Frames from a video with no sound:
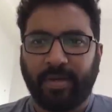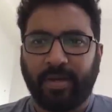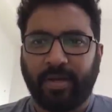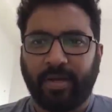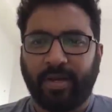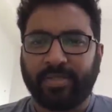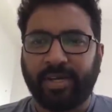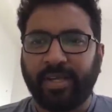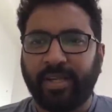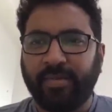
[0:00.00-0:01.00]
Uh,
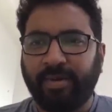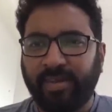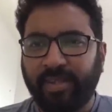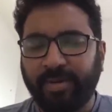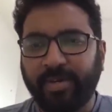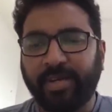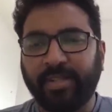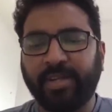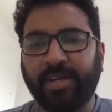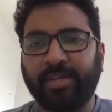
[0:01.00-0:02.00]
Sahil, I am available in
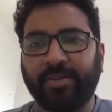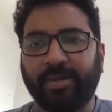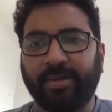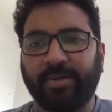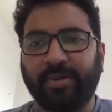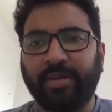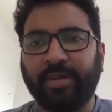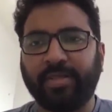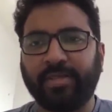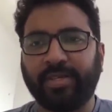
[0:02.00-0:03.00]
Delhi right now, but not
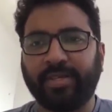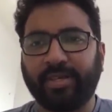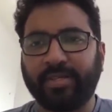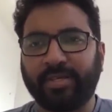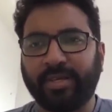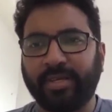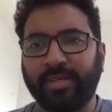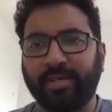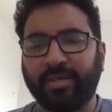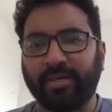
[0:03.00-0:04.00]
at the center considering
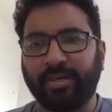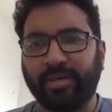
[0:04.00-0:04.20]
the uh,